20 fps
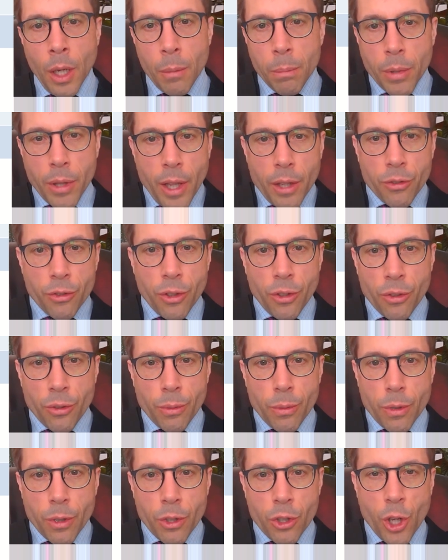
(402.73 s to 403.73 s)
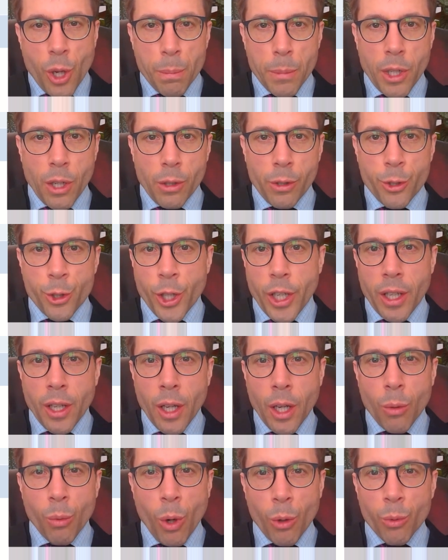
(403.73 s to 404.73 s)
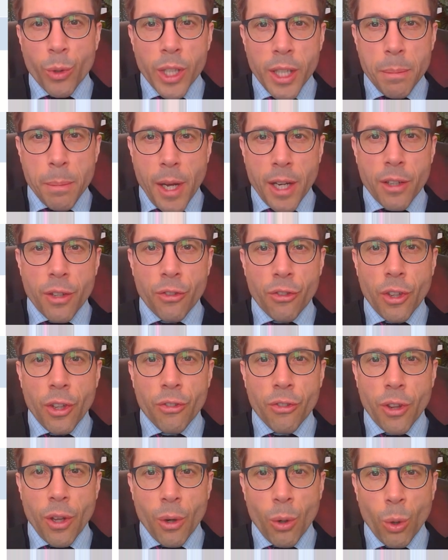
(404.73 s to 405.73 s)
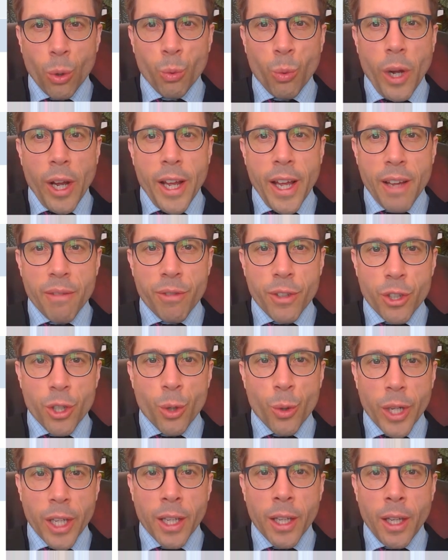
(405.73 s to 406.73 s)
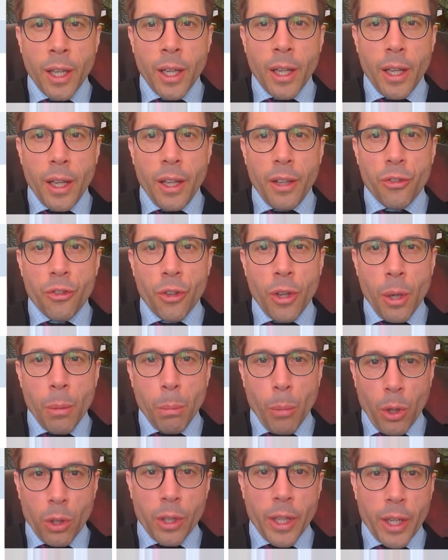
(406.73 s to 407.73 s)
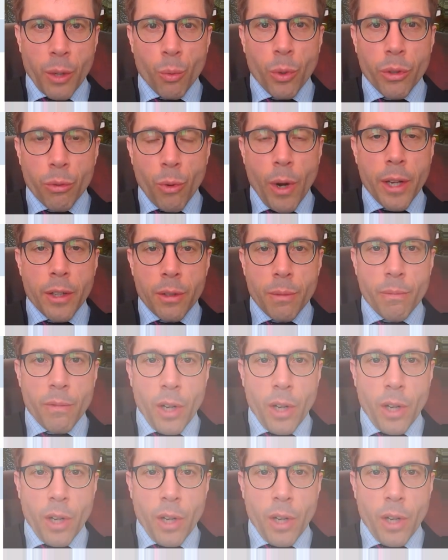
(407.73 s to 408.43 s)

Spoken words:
But that's just terminology. What really matters is that all we're ever doing is modeling with random